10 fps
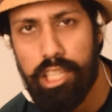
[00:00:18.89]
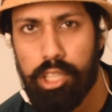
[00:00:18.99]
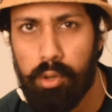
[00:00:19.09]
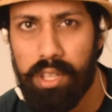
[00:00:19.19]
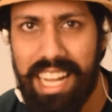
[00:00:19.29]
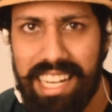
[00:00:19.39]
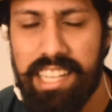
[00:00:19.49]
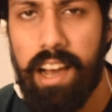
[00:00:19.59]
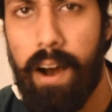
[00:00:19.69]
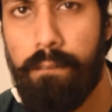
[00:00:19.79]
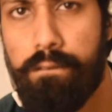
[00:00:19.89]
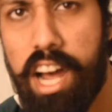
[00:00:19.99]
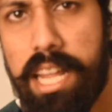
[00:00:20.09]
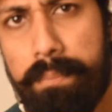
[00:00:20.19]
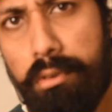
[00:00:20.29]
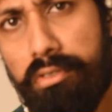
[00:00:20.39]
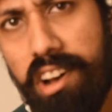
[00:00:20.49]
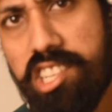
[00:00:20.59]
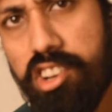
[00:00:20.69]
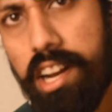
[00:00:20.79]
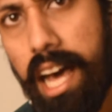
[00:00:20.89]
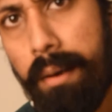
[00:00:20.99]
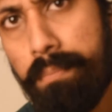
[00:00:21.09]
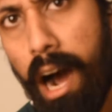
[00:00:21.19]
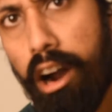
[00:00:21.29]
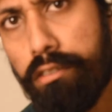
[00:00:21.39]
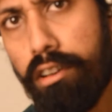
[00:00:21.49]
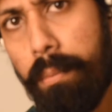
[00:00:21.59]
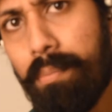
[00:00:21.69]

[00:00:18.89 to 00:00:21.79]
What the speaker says: to create a very professional and powerful